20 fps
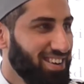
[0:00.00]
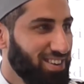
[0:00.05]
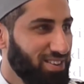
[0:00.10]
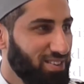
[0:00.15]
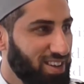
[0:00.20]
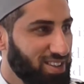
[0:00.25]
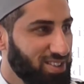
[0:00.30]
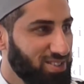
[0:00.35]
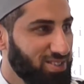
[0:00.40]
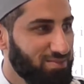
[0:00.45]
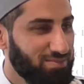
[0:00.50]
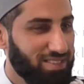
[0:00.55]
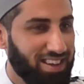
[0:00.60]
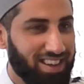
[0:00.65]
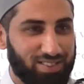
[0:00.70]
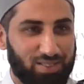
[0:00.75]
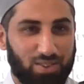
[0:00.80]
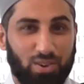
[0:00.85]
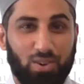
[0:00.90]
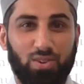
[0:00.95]
No hands up,
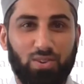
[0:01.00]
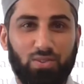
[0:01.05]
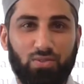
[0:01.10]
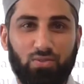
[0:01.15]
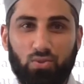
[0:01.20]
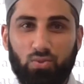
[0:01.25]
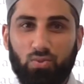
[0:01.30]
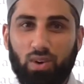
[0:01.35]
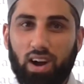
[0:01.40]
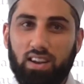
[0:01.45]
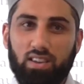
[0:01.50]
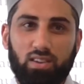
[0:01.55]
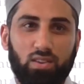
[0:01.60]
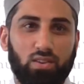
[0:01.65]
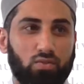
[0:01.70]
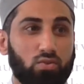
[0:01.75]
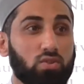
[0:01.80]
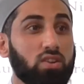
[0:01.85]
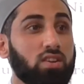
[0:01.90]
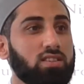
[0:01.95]
yes? You all love food. Why do you
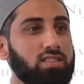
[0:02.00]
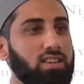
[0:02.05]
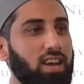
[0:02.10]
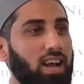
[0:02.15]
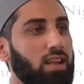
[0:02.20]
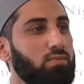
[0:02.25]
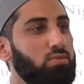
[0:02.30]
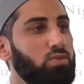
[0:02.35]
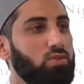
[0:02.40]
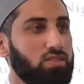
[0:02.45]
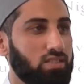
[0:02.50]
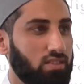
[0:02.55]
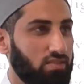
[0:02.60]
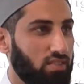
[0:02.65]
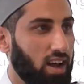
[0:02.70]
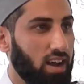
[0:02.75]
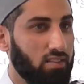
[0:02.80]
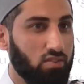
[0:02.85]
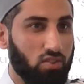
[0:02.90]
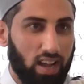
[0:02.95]
love food? Because it helps you
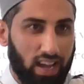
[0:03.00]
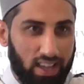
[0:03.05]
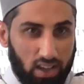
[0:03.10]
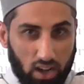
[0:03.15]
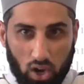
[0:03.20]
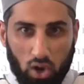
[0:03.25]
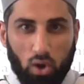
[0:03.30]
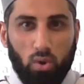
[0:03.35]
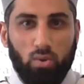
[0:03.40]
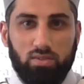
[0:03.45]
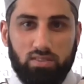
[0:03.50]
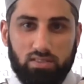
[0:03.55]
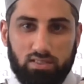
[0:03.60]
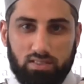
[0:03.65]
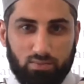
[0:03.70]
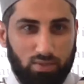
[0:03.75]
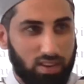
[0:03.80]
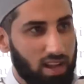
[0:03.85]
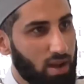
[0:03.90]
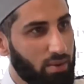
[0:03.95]
survive. You like your
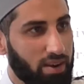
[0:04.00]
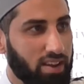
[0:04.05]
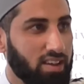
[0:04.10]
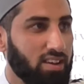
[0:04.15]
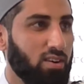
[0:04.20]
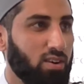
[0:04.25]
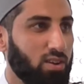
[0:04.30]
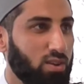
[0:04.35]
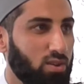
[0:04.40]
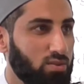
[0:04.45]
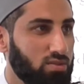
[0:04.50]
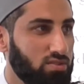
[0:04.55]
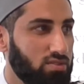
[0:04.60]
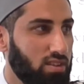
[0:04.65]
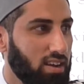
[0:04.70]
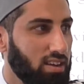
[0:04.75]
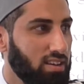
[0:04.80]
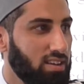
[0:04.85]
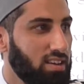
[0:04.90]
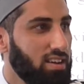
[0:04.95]
clothes. We like wearing our clothes,
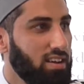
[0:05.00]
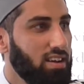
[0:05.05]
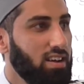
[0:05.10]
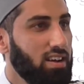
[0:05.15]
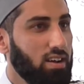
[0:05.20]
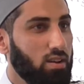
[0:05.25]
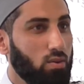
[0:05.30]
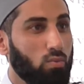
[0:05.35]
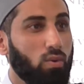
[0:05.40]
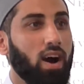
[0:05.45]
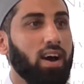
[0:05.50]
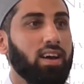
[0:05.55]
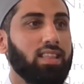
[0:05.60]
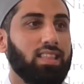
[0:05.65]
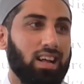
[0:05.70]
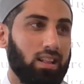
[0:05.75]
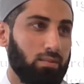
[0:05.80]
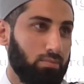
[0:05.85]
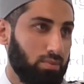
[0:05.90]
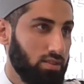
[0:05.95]
right? Why?
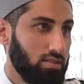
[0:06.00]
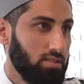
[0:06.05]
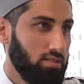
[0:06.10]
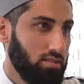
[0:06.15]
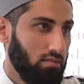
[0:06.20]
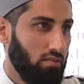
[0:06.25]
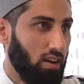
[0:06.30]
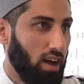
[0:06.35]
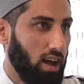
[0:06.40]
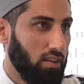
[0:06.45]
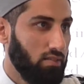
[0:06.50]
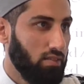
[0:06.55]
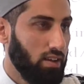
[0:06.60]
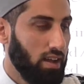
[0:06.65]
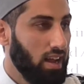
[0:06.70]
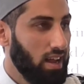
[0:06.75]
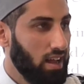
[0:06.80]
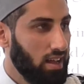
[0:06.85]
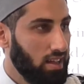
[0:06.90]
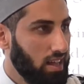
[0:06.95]
It helps us survive.
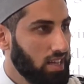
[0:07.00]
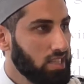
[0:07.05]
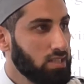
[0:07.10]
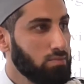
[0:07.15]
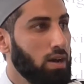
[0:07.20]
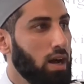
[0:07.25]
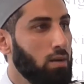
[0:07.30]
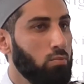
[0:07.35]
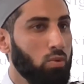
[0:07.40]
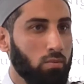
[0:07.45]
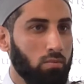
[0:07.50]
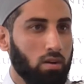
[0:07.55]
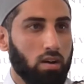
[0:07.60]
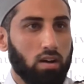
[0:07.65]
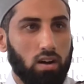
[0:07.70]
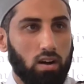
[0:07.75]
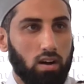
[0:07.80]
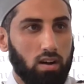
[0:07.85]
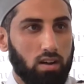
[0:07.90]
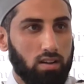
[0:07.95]
Asbab
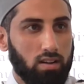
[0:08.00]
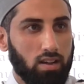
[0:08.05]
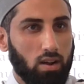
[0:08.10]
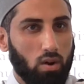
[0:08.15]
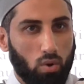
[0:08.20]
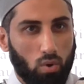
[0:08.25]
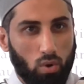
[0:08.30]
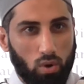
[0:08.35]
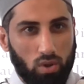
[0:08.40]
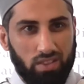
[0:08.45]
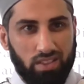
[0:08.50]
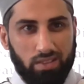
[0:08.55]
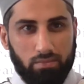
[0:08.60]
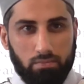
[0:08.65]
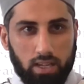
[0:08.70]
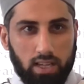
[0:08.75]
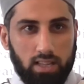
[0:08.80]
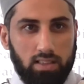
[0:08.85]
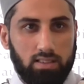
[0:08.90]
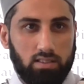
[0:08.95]
al-baqa, all the
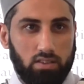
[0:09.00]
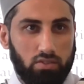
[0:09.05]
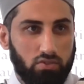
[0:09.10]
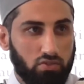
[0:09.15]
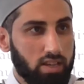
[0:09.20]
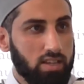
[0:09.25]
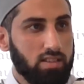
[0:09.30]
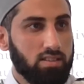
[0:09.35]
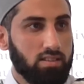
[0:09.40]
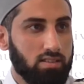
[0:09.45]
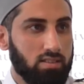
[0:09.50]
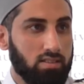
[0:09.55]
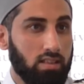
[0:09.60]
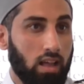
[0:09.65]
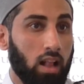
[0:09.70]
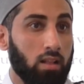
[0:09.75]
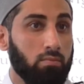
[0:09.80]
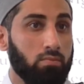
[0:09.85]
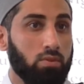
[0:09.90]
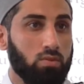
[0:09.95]
means and reasons that
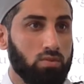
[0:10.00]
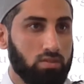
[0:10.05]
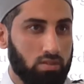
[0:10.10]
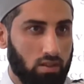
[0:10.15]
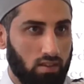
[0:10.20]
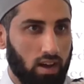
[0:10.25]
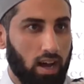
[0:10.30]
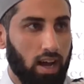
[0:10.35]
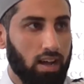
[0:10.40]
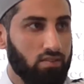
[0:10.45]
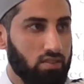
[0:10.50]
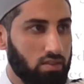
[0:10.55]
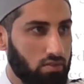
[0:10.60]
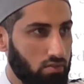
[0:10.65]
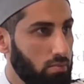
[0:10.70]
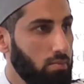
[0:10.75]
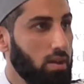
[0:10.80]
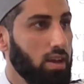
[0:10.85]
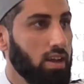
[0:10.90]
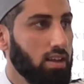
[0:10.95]
help you survive and
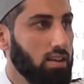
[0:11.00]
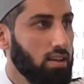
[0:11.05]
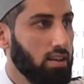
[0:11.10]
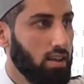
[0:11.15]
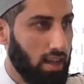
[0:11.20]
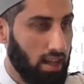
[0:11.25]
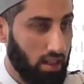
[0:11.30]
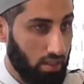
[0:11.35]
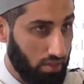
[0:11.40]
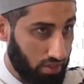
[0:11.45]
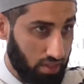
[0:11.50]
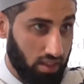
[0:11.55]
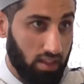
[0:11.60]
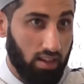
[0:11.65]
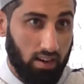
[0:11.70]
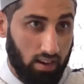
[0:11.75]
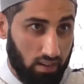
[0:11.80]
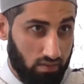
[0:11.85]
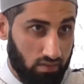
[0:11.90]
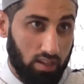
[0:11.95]
remain healthy
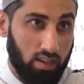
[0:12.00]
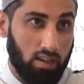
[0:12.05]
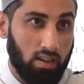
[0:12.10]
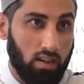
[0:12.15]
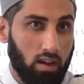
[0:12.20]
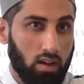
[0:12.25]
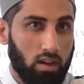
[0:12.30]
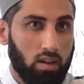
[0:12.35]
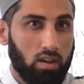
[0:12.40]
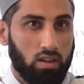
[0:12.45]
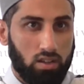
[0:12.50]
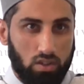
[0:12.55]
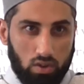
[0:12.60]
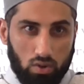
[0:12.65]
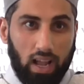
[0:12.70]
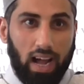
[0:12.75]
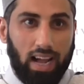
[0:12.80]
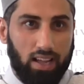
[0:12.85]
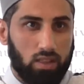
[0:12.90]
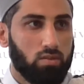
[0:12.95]
and living, you
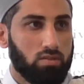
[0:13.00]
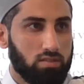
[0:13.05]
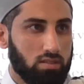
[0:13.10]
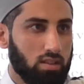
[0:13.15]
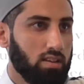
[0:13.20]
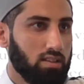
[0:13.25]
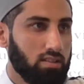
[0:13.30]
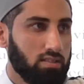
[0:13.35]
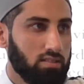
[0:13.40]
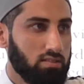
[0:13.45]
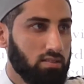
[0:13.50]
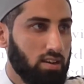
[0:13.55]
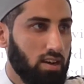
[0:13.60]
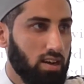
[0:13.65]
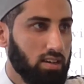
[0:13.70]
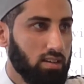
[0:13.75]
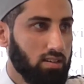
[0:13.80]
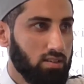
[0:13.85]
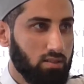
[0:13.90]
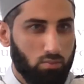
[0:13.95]
like those things,
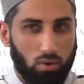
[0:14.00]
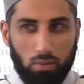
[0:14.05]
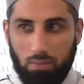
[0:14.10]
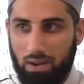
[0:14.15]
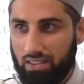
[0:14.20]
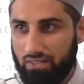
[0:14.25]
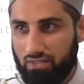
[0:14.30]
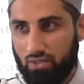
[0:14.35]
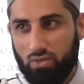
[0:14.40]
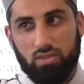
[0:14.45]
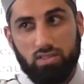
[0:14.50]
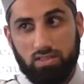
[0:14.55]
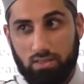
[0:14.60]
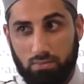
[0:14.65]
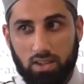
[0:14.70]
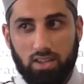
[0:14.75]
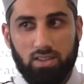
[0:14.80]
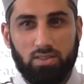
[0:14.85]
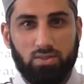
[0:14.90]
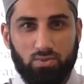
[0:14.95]
right? Mobile phone is the
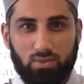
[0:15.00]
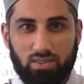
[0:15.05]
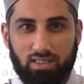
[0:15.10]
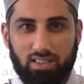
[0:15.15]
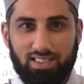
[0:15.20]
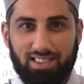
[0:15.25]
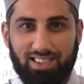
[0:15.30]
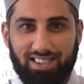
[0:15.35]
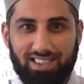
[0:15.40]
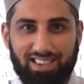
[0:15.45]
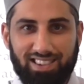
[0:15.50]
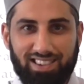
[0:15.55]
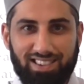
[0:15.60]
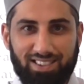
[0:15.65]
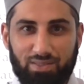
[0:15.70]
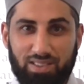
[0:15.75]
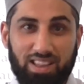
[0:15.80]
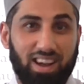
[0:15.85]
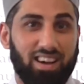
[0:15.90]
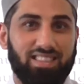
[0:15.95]
biggest one, I think, right?
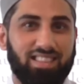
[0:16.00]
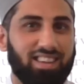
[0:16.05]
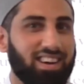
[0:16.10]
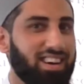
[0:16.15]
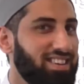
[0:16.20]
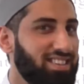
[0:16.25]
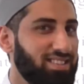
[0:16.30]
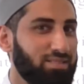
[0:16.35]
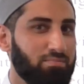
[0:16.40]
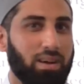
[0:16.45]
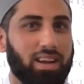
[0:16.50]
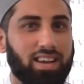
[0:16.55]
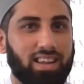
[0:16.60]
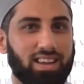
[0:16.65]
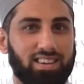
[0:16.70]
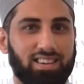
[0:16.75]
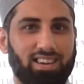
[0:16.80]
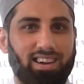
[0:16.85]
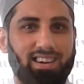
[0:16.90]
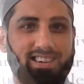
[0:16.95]
Without that, it's
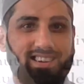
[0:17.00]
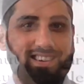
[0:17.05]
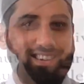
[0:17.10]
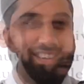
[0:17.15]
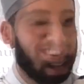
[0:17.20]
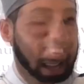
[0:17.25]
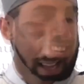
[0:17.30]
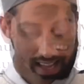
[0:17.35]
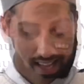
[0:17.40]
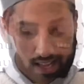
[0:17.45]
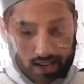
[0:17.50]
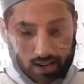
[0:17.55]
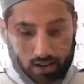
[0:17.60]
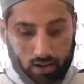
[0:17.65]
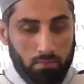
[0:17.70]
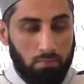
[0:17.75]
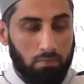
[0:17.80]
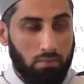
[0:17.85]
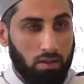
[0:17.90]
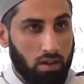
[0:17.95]
panic attack.
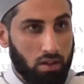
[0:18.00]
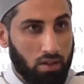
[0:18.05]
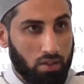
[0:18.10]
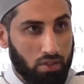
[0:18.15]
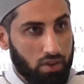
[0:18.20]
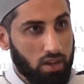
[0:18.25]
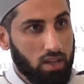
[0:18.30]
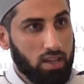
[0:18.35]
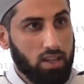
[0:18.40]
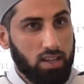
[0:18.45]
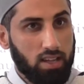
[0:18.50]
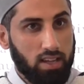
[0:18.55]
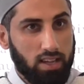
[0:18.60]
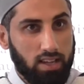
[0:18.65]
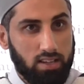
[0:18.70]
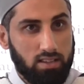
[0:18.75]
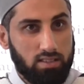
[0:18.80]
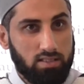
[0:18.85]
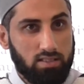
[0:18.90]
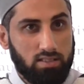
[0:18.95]
Number three
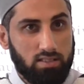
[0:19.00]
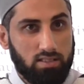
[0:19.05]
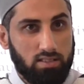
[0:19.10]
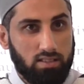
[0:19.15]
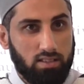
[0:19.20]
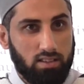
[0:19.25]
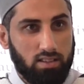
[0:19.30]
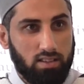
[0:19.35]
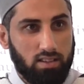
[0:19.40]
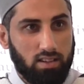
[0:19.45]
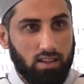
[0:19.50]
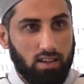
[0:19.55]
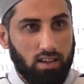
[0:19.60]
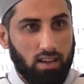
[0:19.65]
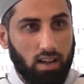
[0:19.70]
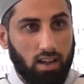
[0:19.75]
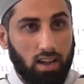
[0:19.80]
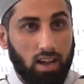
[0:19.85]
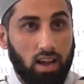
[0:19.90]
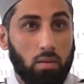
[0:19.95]
is
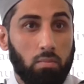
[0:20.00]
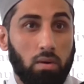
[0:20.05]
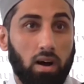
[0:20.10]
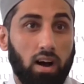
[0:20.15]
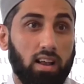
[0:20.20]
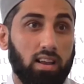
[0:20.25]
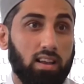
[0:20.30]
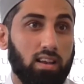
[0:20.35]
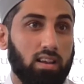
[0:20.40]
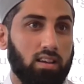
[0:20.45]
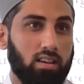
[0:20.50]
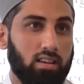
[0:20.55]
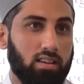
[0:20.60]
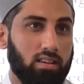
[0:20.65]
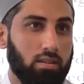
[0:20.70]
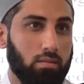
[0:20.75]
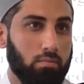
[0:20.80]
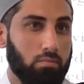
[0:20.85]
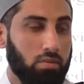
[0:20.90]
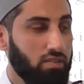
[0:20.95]
kamal,
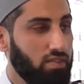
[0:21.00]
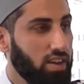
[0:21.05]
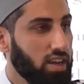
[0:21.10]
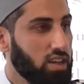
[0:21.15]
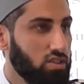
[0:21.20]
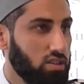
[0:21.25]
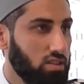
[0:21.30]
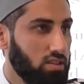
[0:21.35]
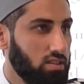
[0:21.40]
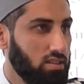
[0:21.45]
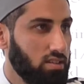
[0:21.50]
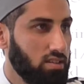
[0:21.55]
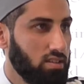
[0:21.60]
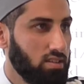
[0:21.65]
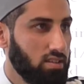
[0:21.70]
perfection.